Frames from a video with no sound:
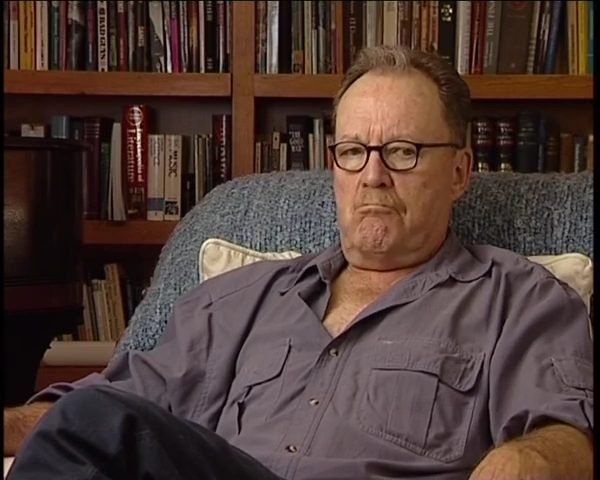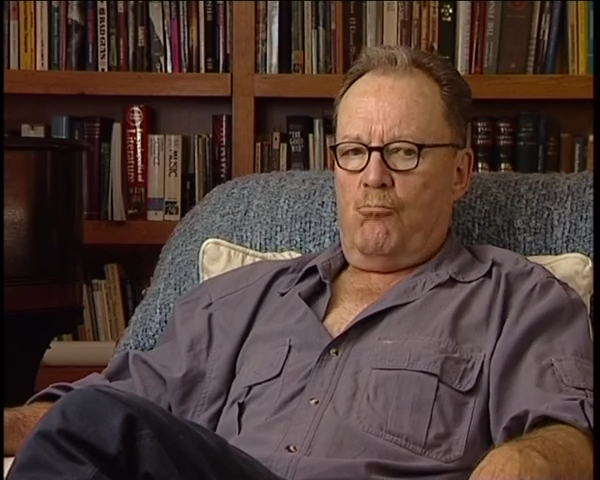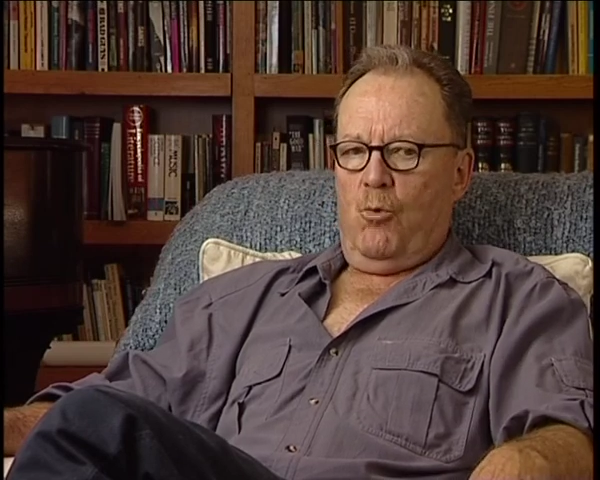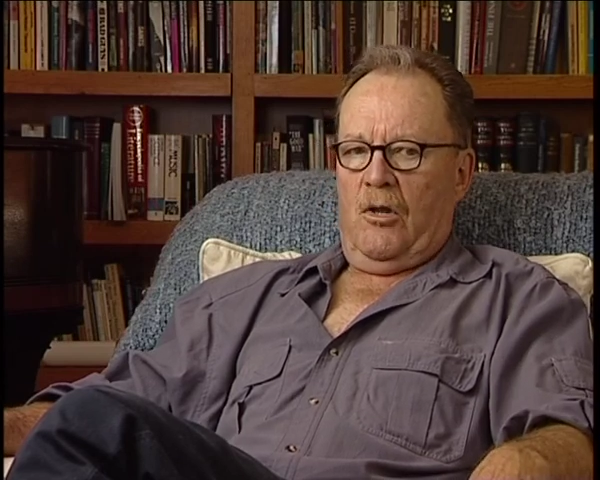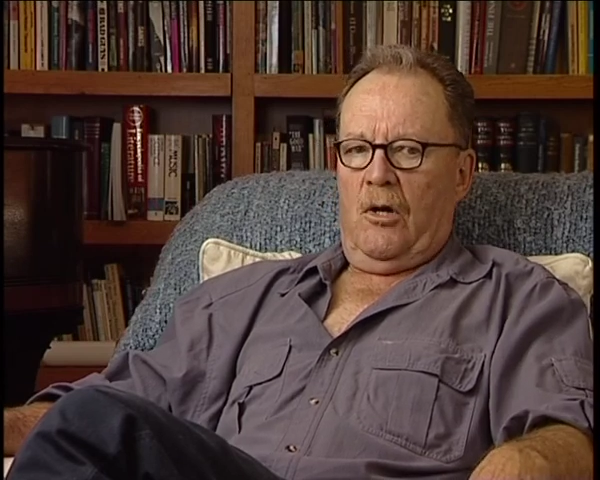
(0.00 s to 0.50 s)

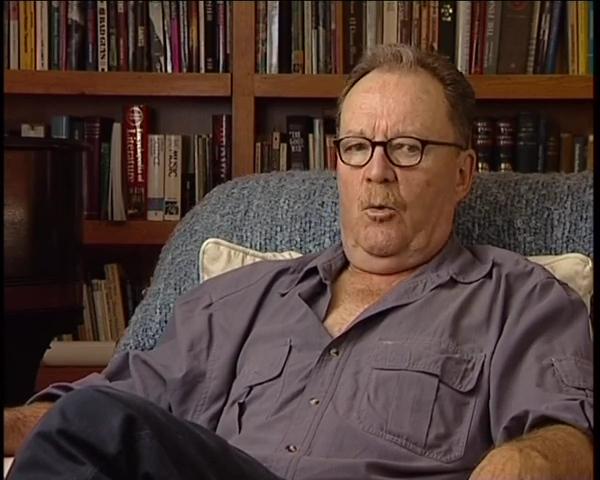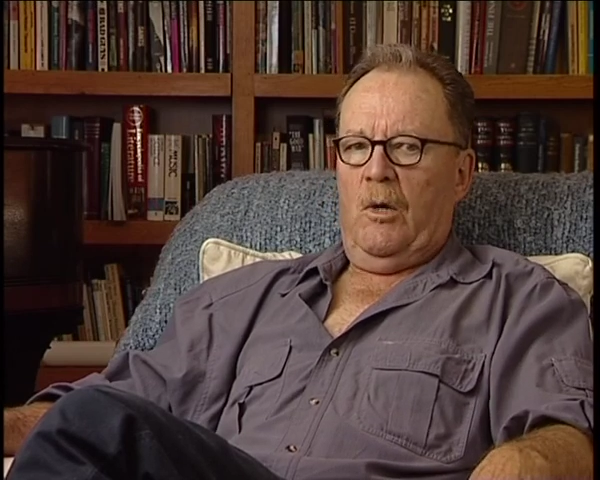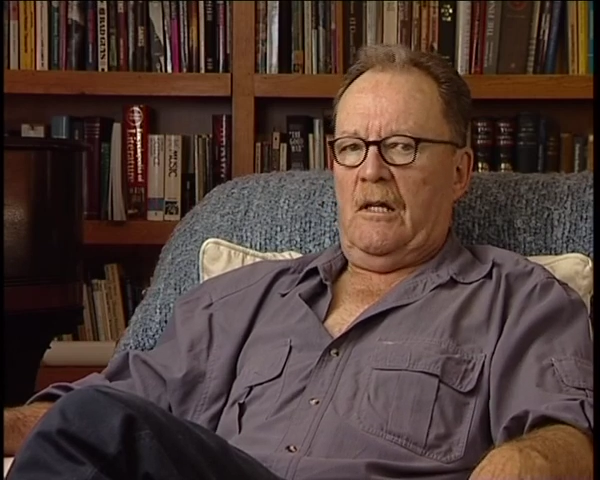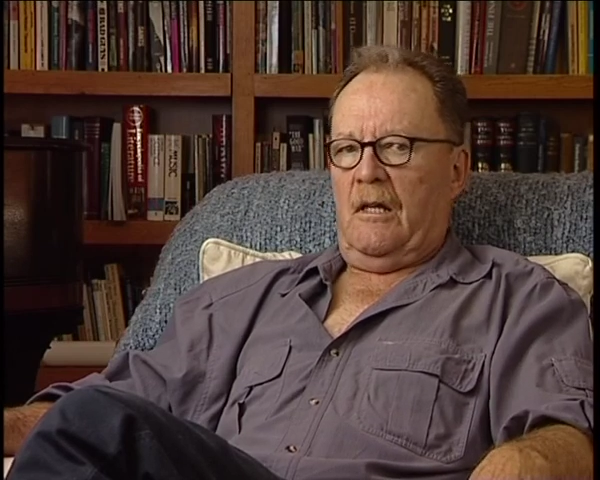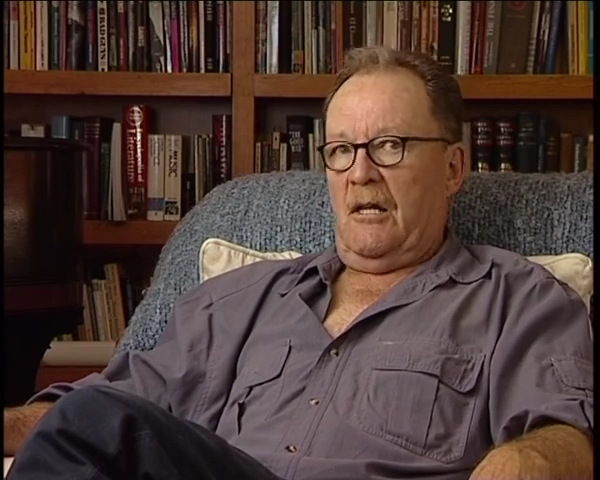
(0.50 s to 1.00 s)
within a
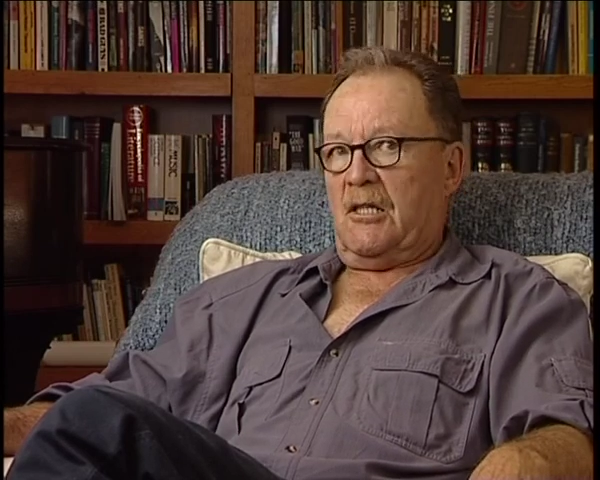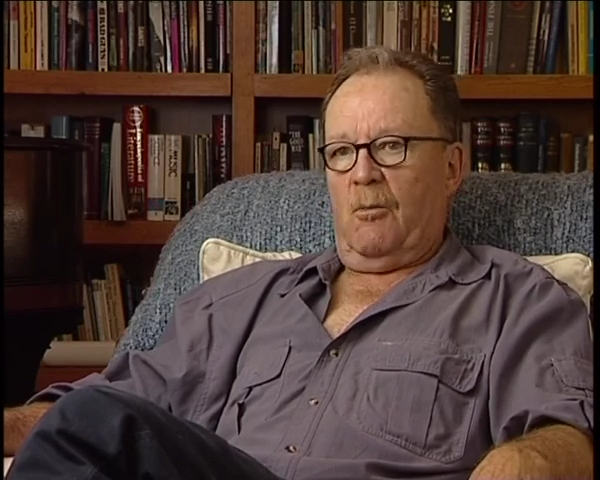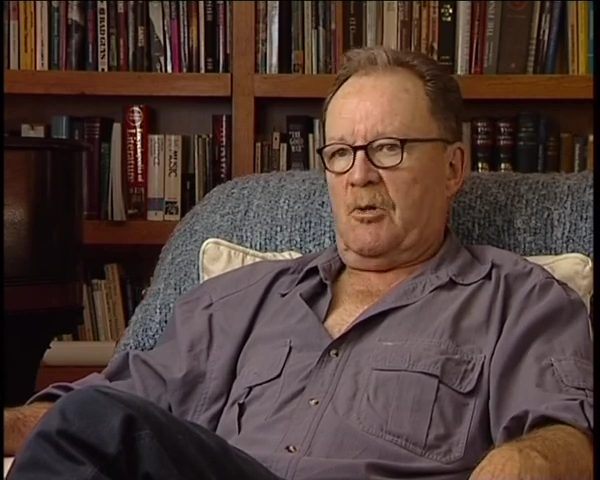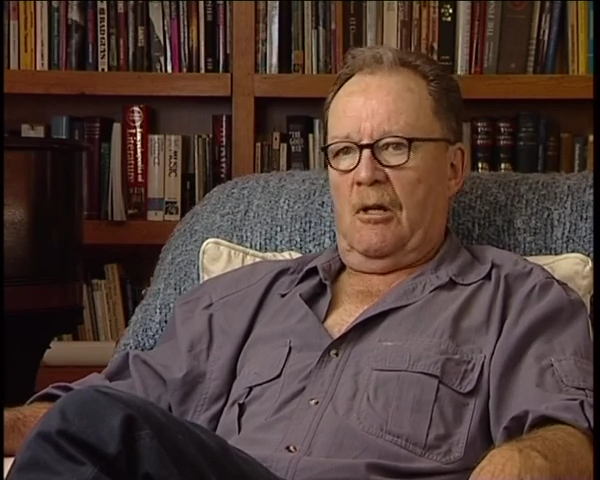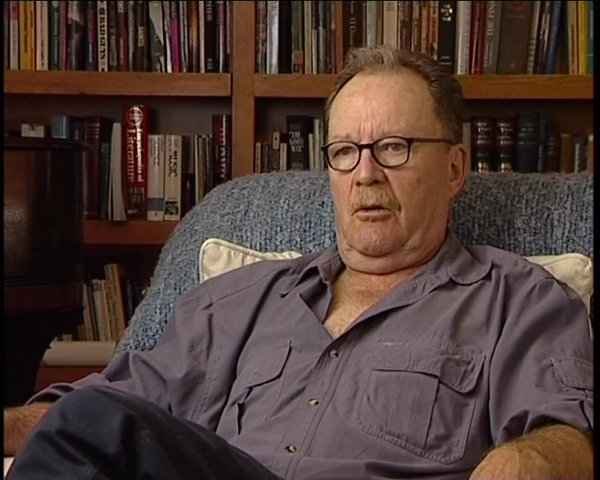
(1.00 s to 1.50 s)
week, the
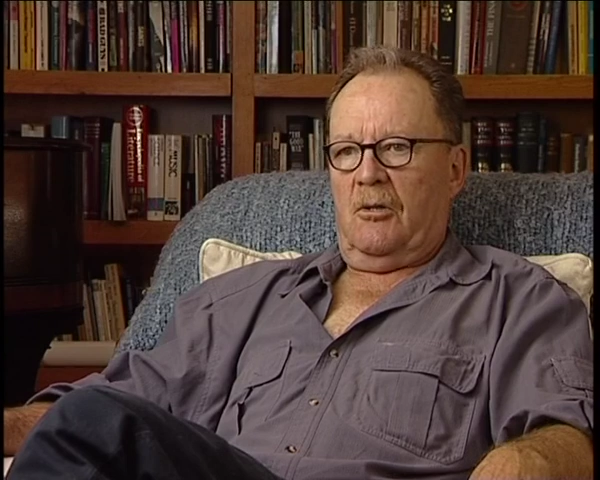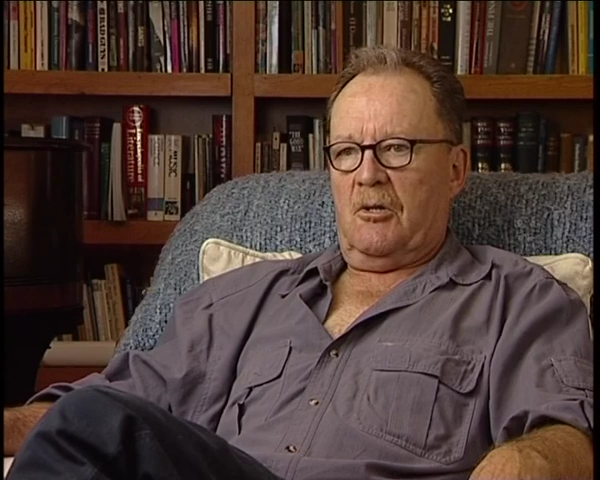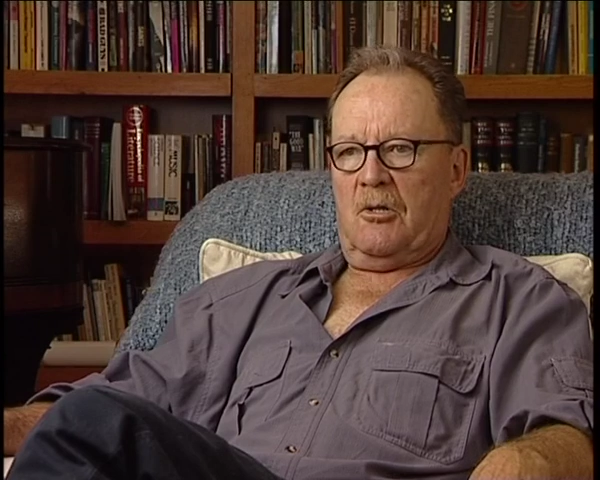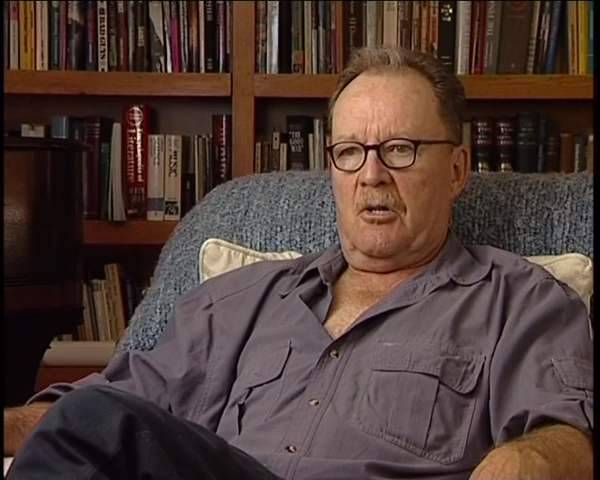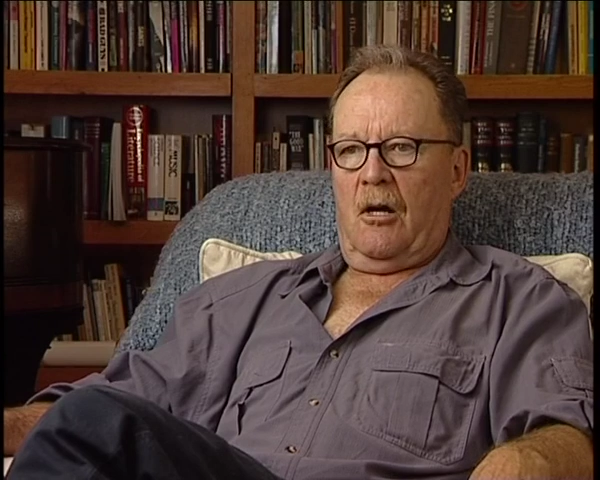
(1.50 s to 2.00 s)
Eskimos said, look,
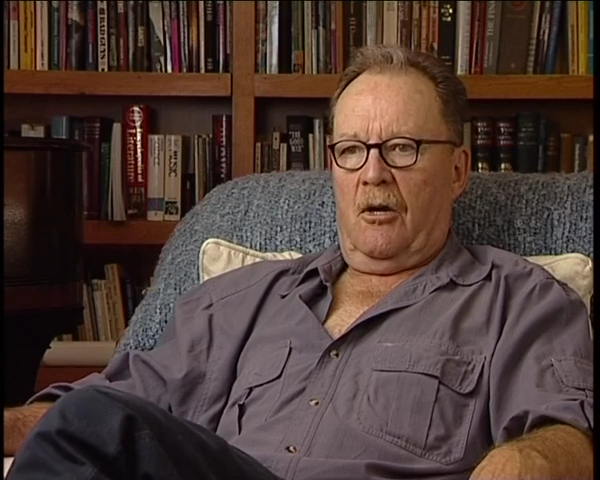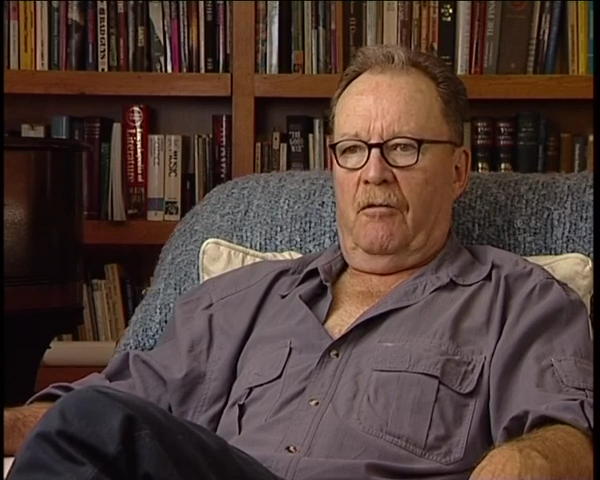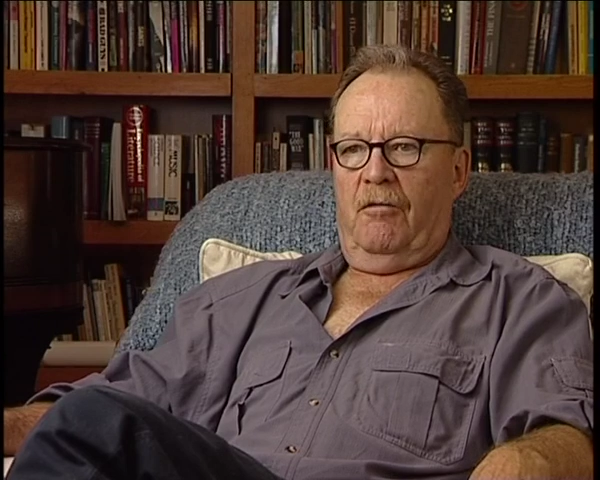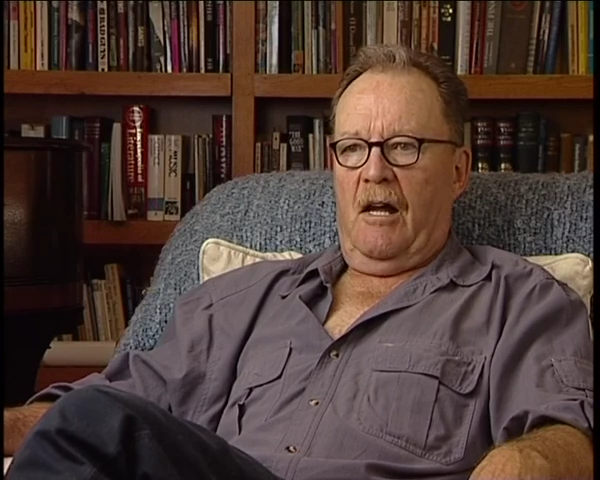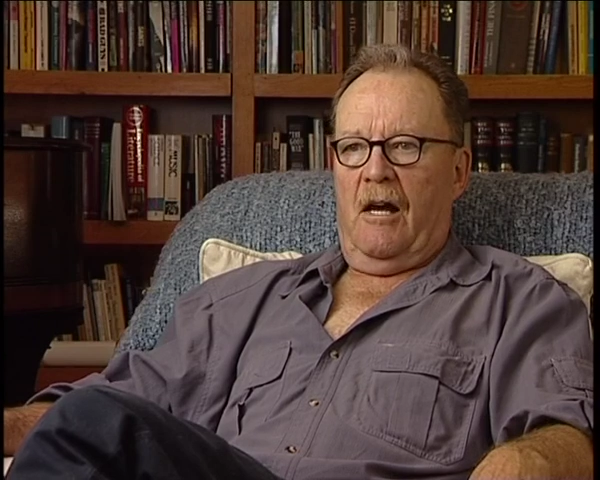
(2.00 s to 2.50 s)
this is not going
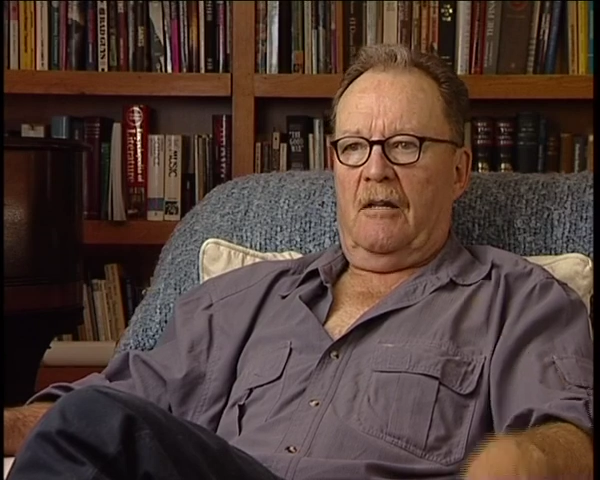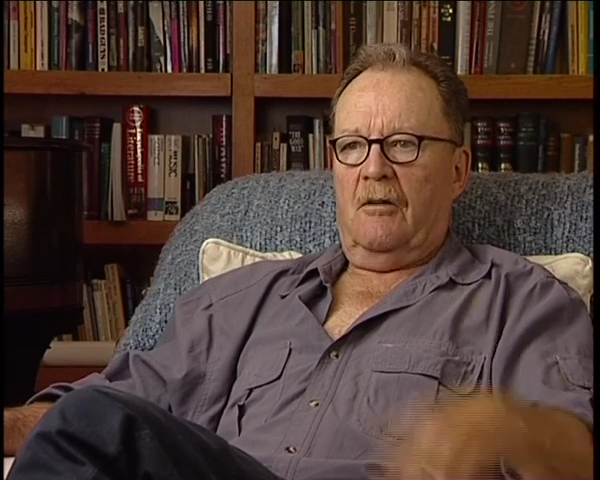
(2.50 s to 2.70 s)
to fly.